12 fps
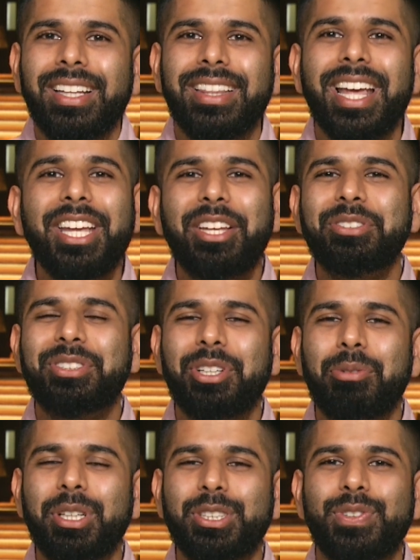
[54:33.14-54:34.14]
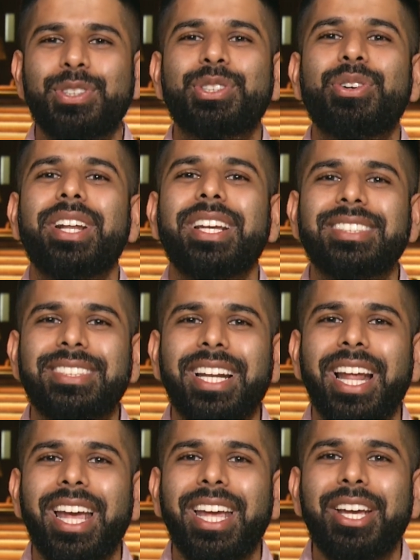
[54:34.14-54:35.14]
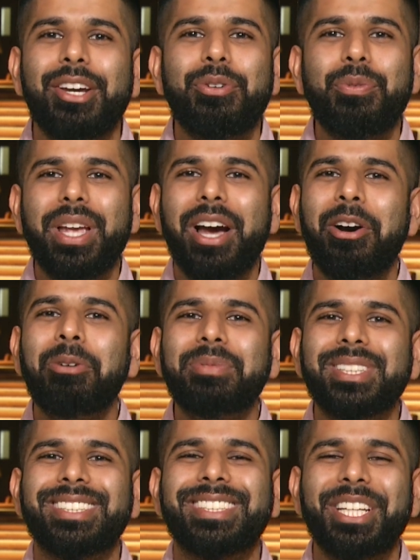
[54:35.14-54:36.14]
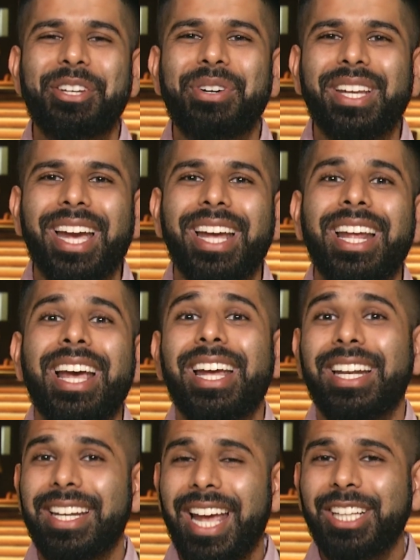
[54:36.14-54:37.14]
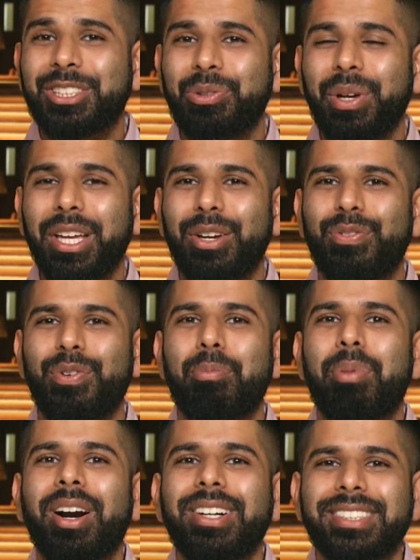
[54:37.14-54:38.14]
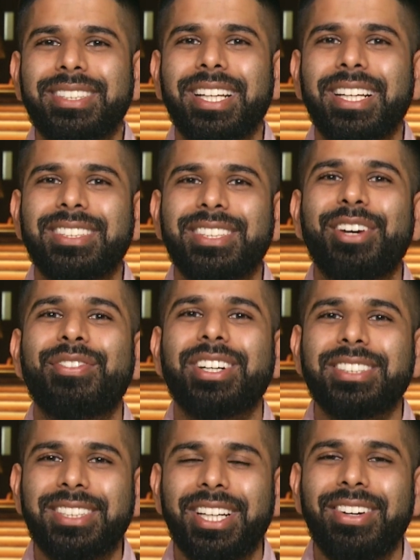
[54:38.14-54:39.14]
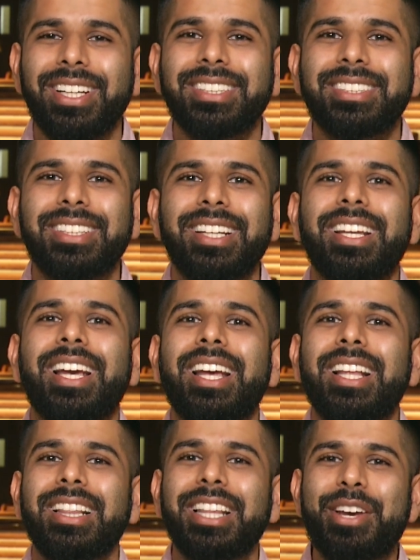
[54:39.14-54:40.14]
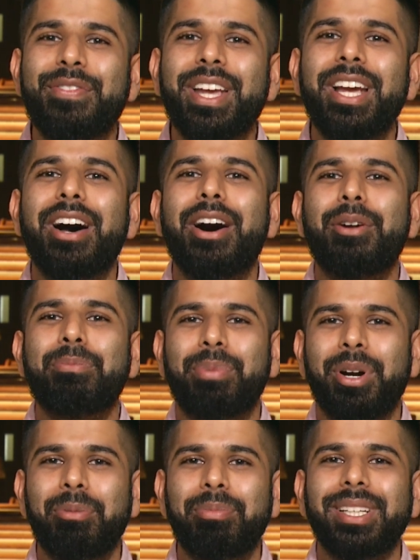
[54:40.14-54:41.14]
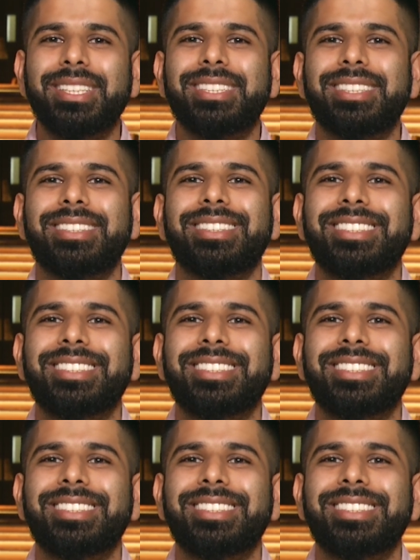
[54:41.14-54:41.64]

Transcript: Thank you so much for joining us today. We hope to see you again next week for part six of our series, Living on Purpose.